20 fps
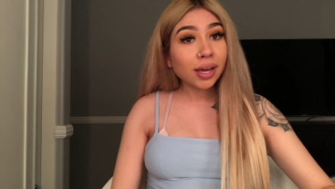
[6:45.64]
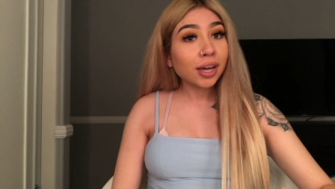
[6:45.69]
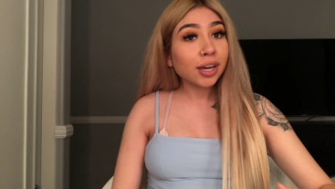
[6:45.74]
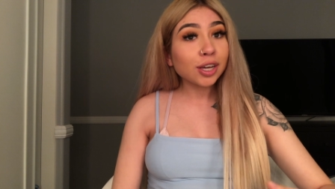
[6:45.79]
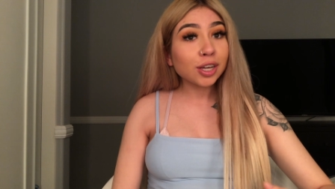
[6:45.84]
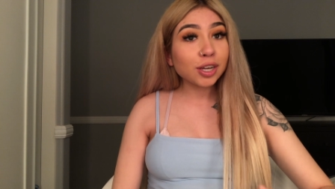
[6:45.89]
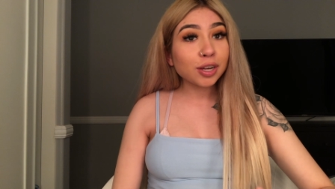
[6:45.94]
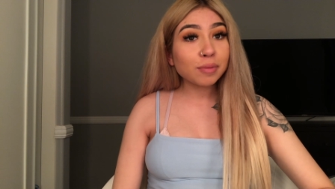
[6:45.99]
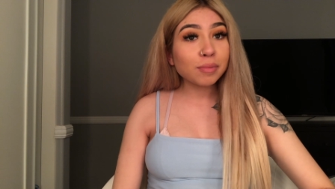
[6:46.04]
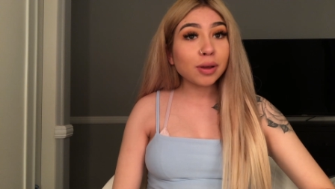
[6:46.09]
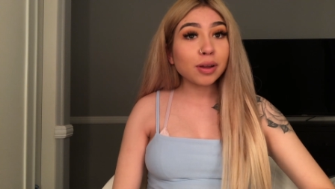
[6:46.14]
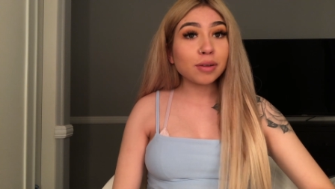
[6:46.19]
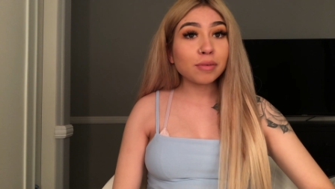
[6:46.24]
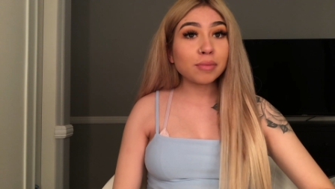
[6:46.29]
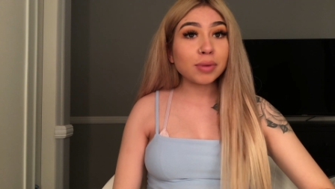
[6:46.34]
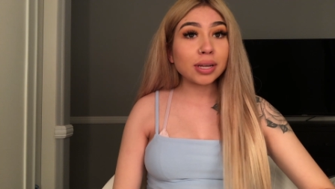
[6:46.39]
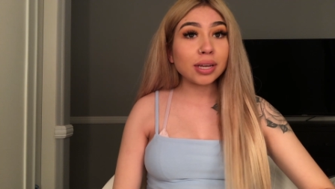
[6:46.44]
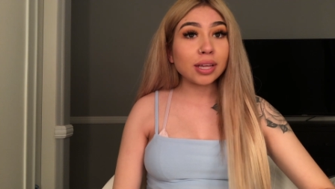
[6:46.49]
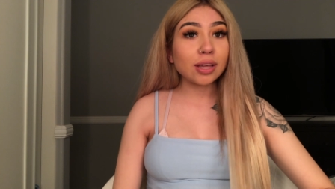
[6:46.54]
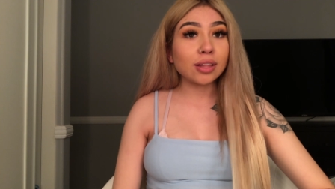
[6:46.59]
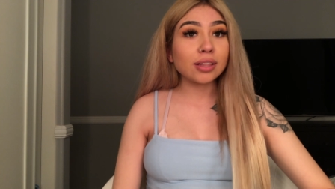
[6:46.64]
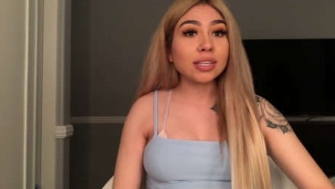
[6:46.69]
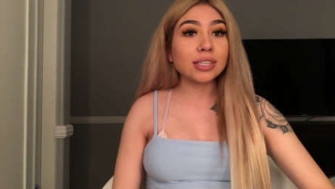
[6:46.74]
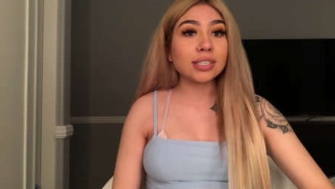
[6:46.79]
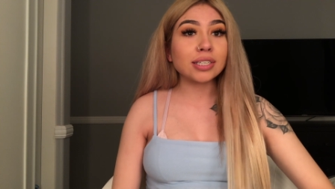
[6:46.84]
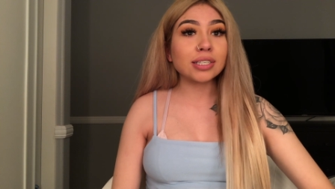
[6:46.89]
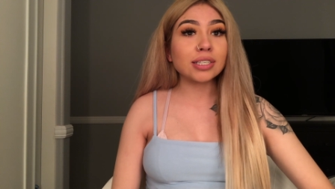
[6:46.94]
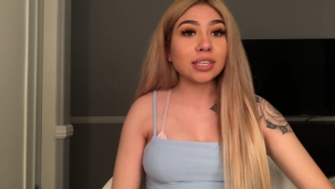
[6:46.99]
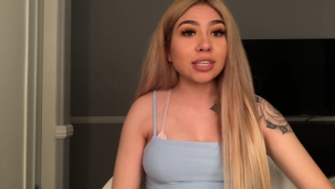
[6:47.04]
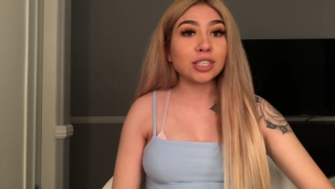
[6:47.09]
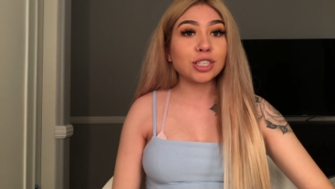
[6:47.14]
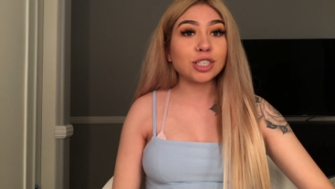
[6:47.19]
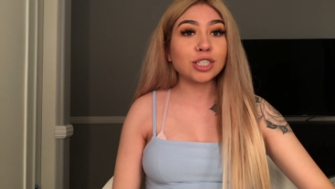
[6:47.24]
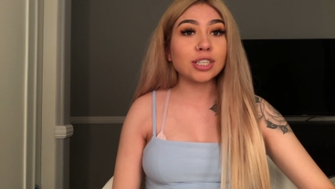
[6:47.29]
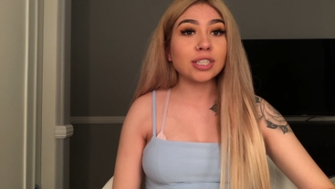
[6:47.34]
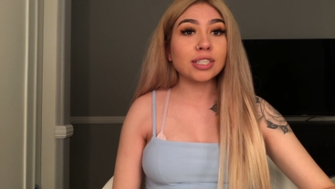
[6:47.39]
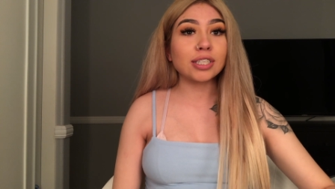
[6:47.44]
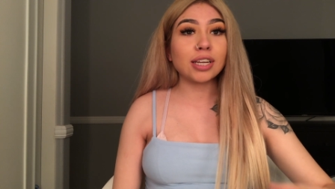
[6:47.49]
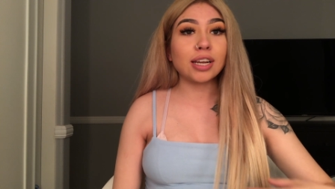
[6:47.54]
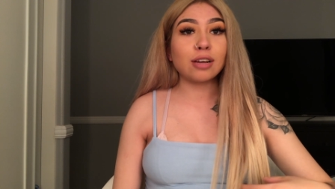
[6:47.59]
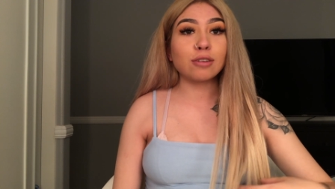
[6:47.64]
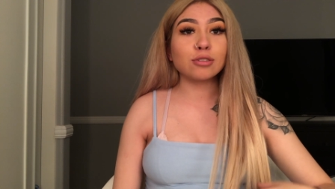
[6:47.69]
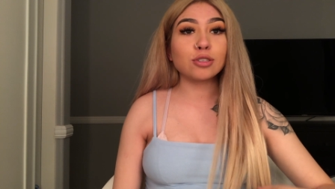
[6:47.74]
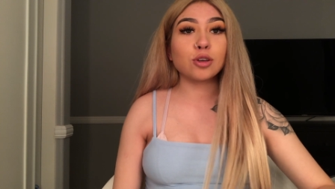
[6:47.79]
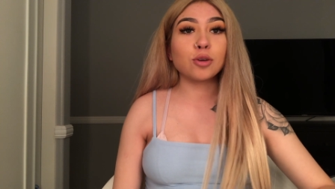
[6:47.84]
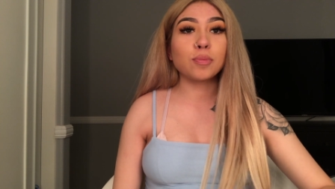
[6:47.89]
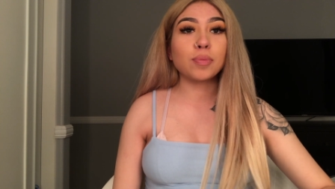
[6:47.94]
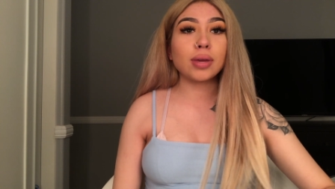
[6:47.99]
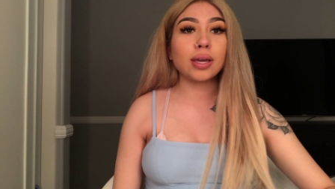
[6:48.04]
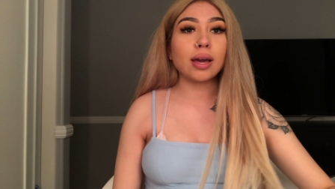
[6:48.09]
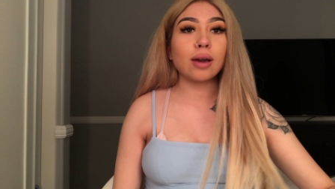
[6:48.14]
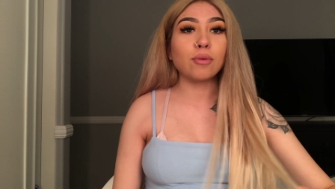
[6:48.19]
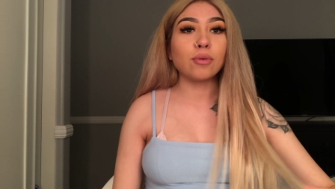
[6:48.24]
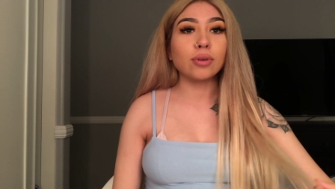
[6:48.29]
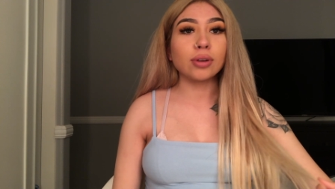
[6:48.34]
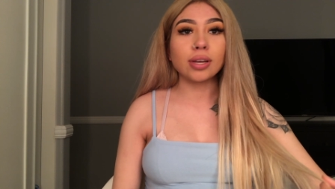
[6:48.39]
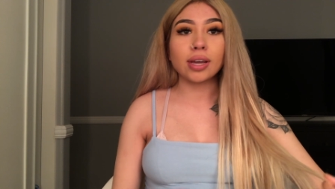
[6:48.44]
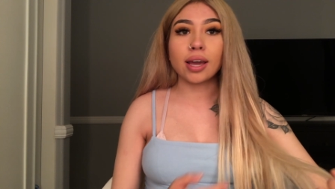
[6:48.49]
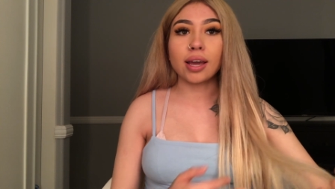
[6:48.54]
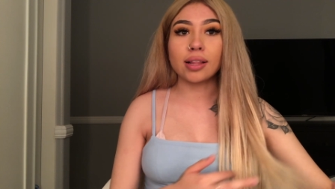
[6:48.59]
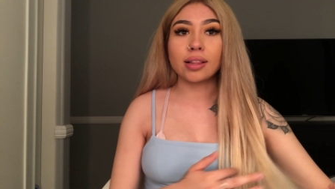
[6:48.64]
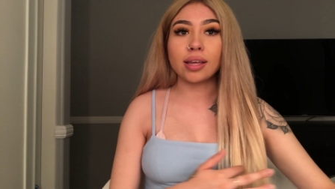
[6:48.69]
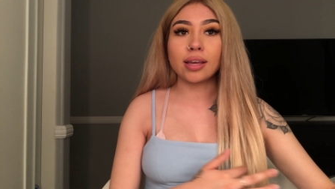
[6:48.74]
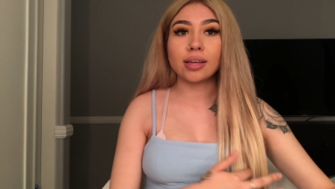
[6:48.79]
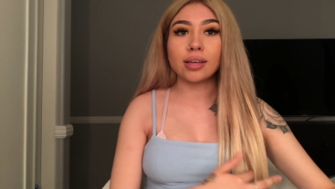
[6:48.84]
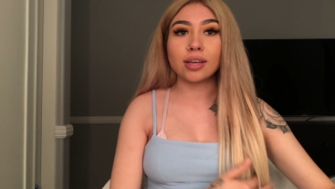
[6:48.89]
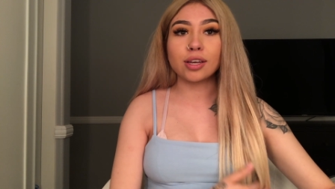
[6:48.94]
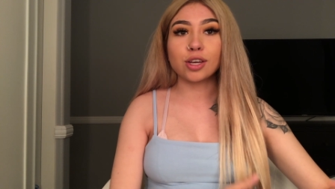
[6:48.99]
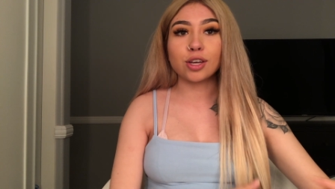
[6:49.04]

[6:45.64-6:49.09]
a good amount of money on these extensions, and I was hoping I would get like